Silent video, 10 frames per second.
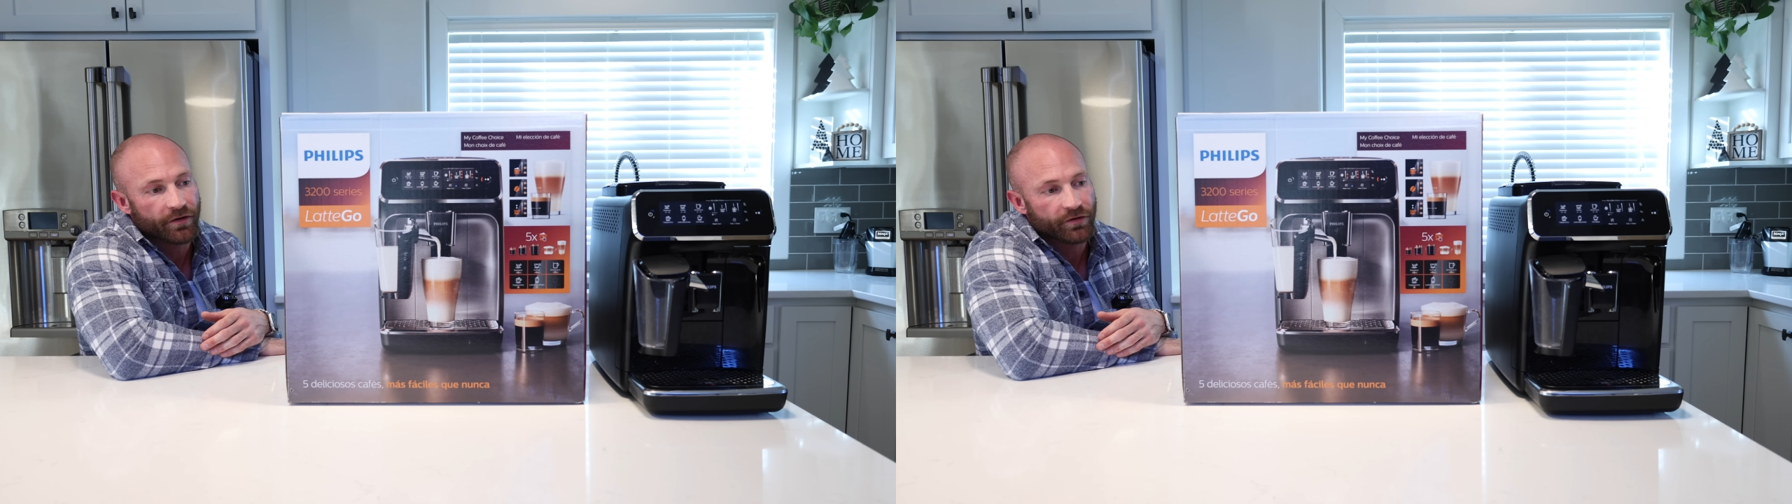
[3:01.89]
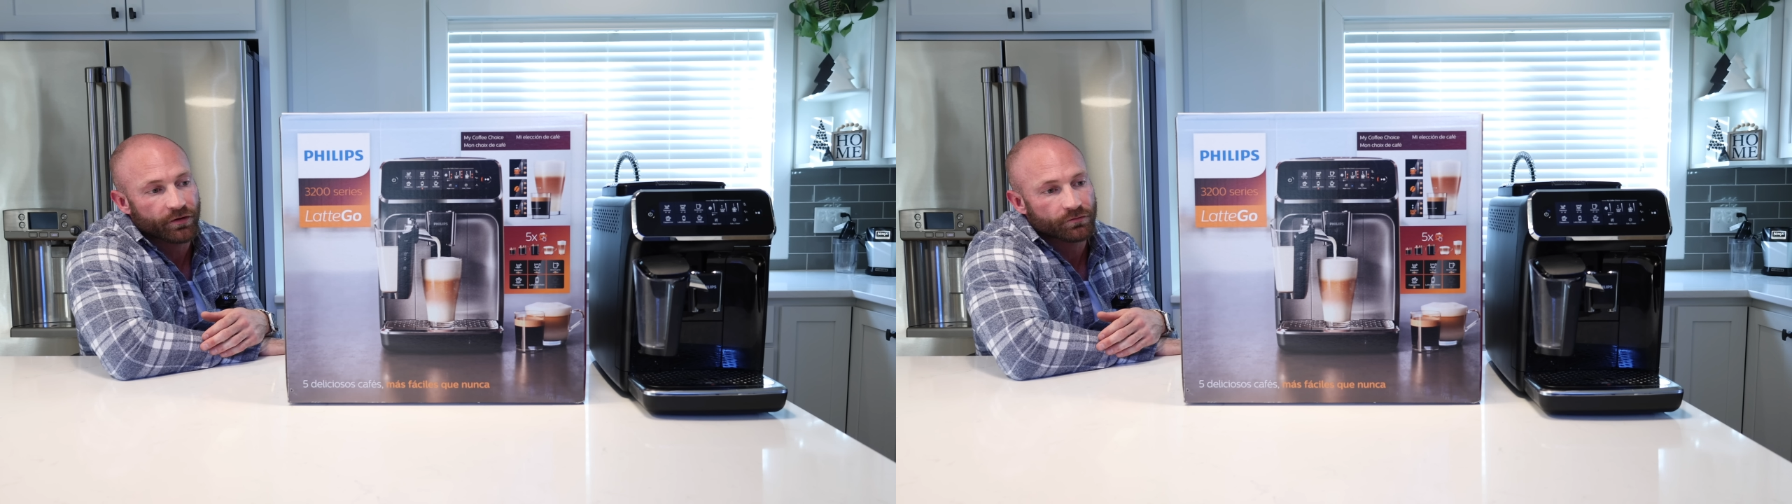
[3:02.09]

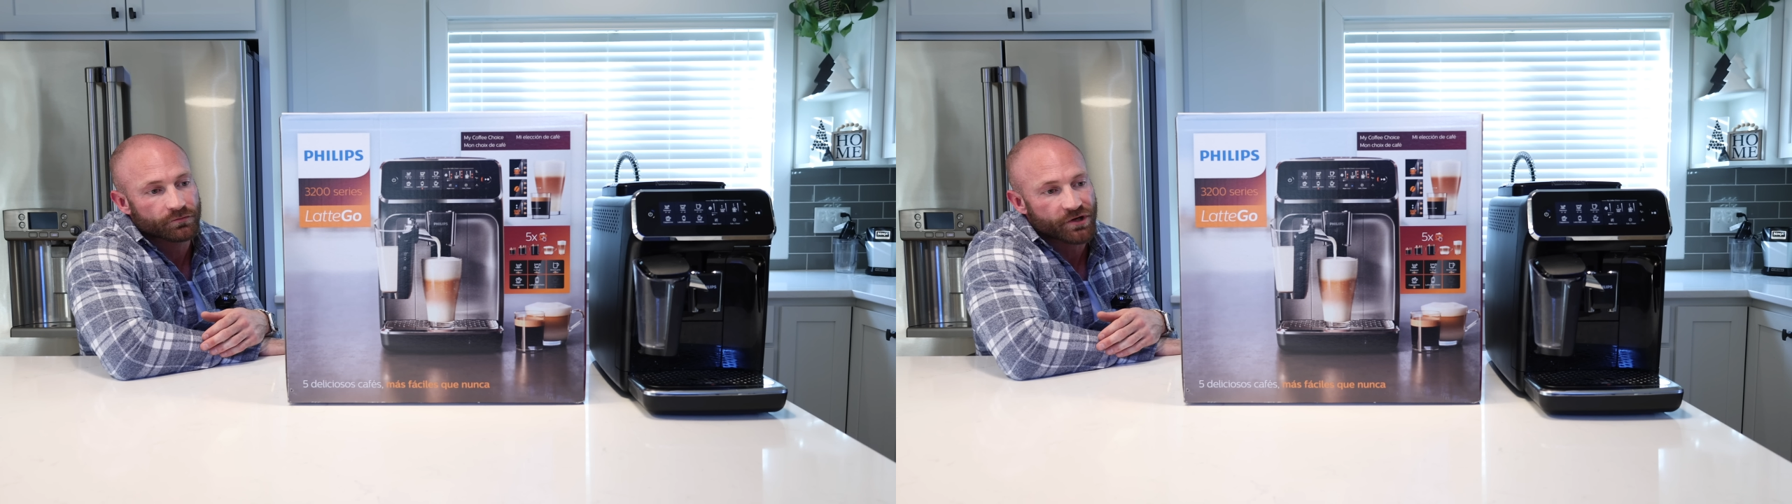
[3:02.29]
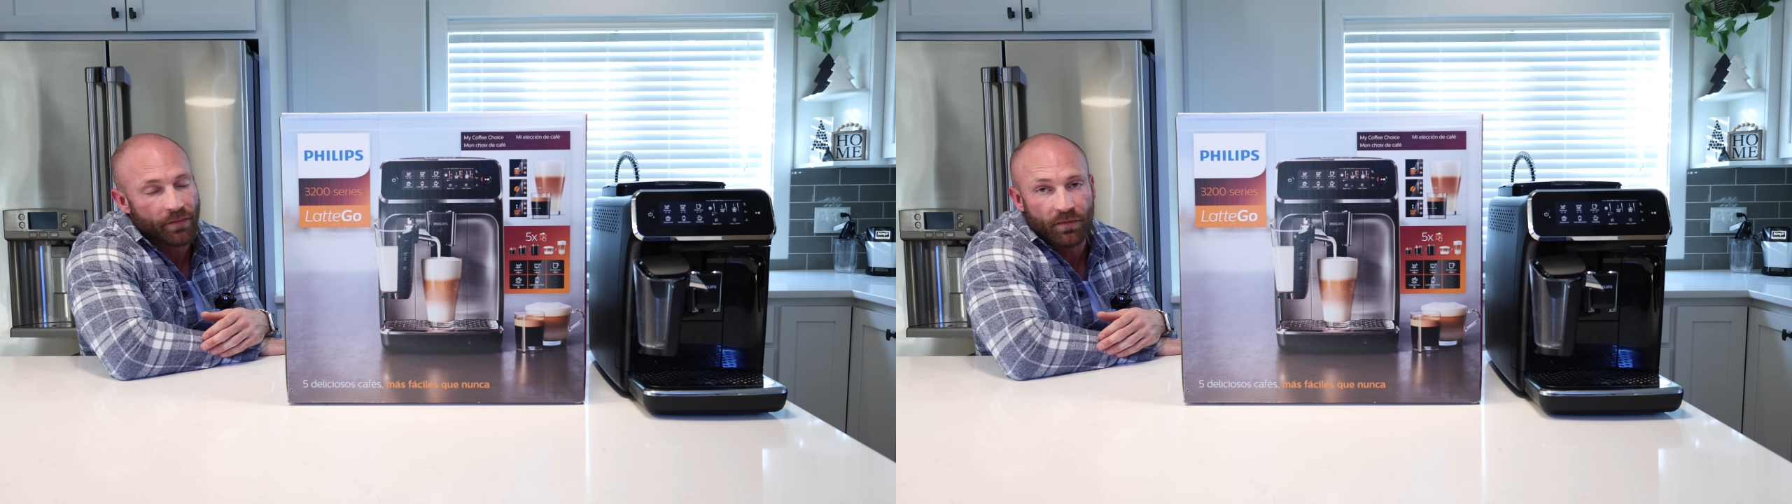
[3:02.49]
they'll
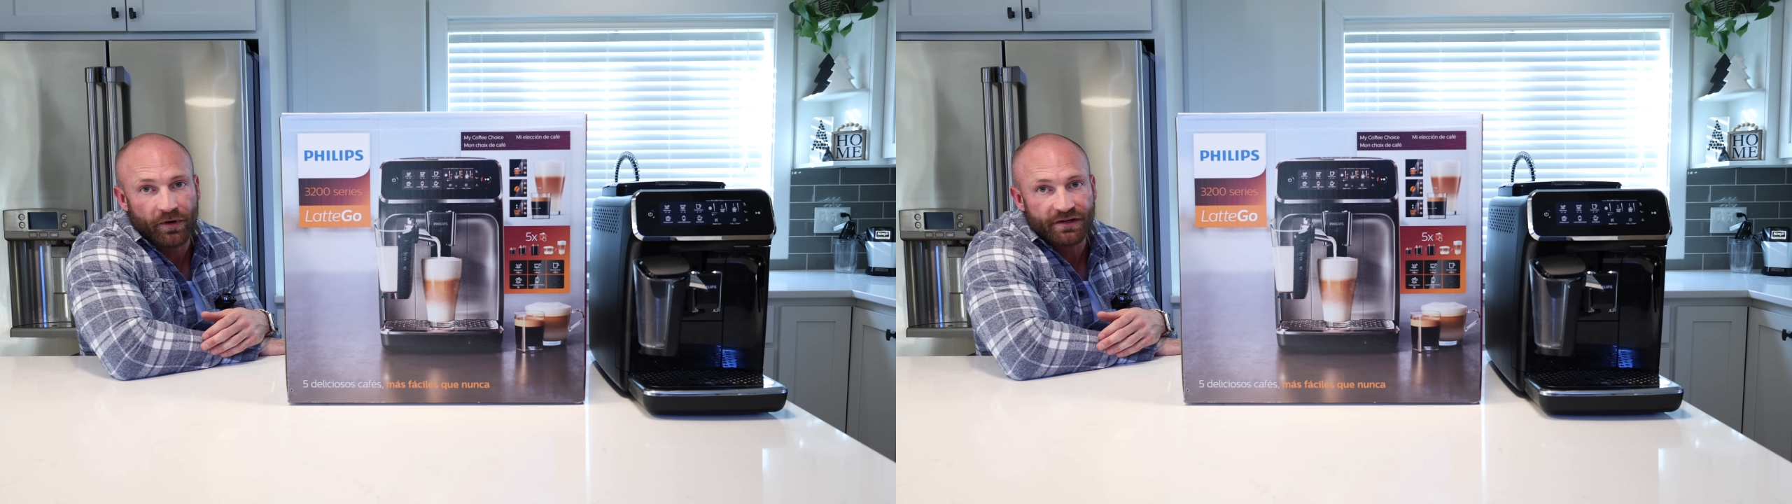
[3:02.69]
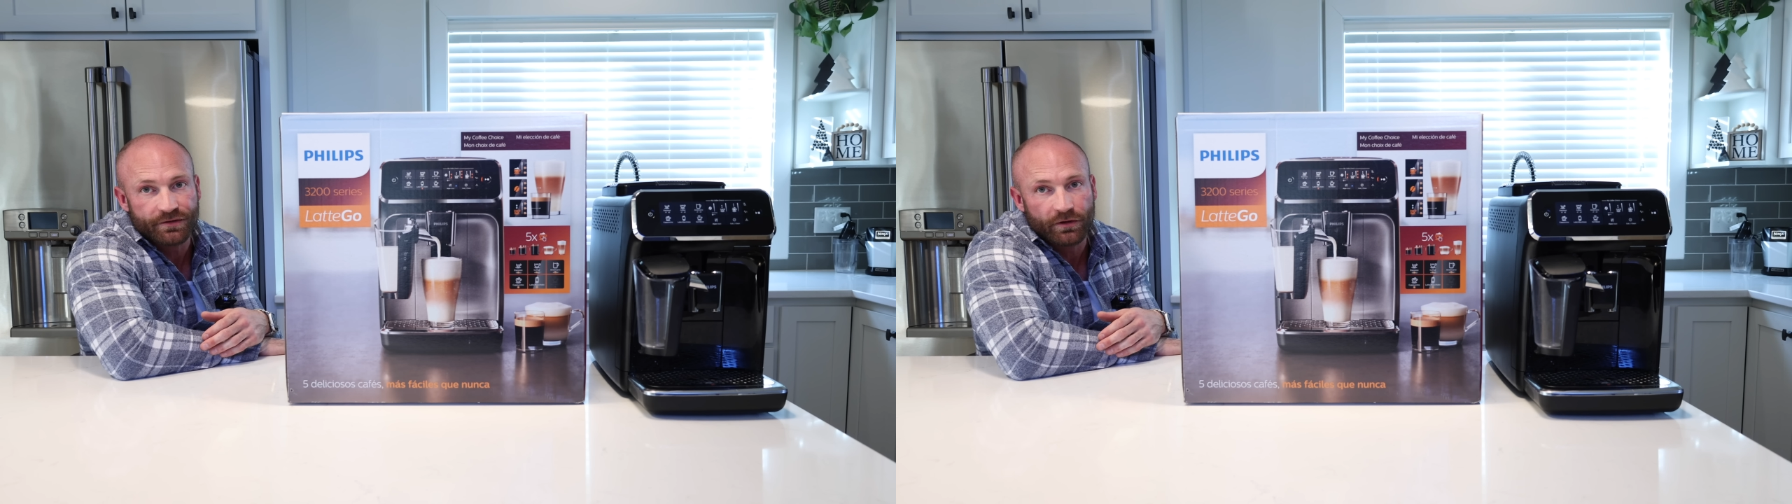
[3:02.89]
drop the
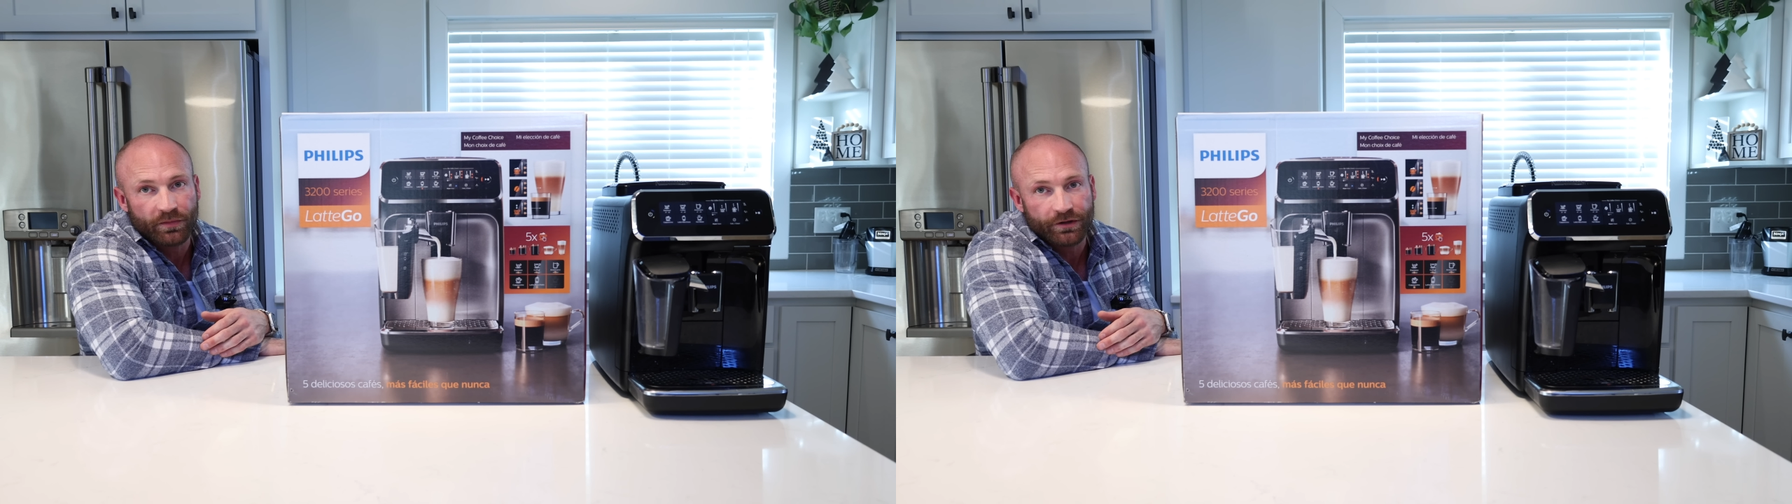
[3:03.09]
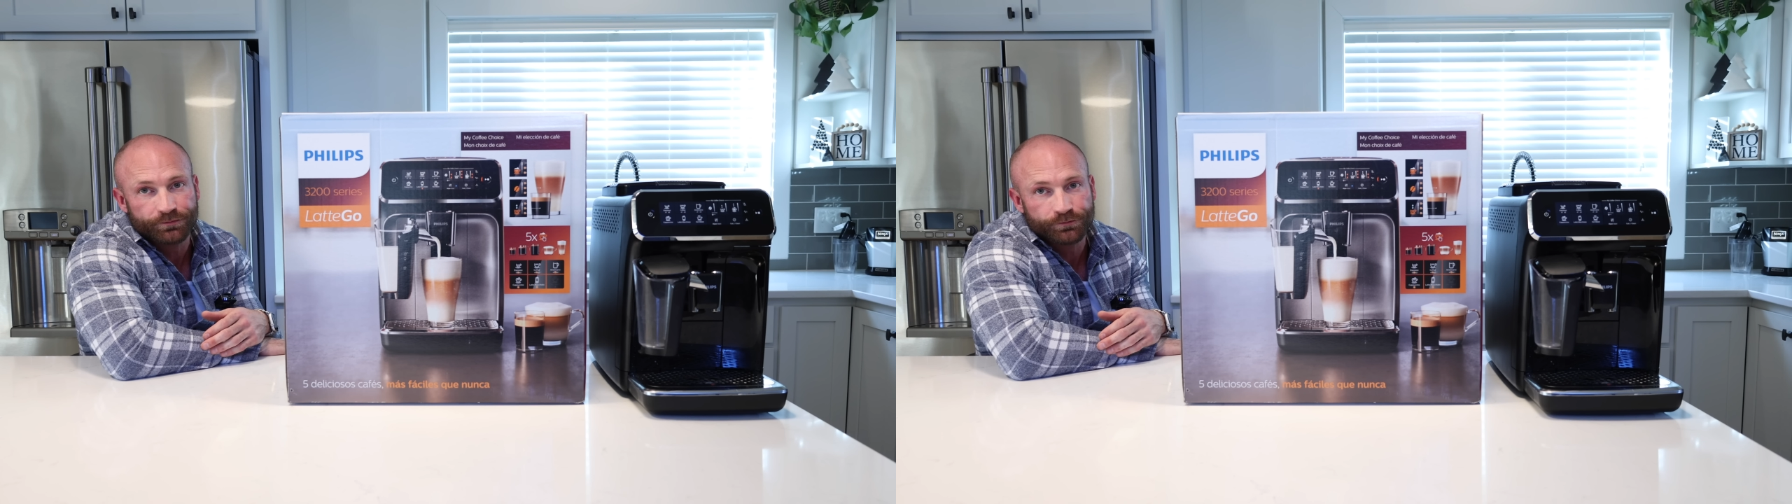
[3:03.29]
price a little bit.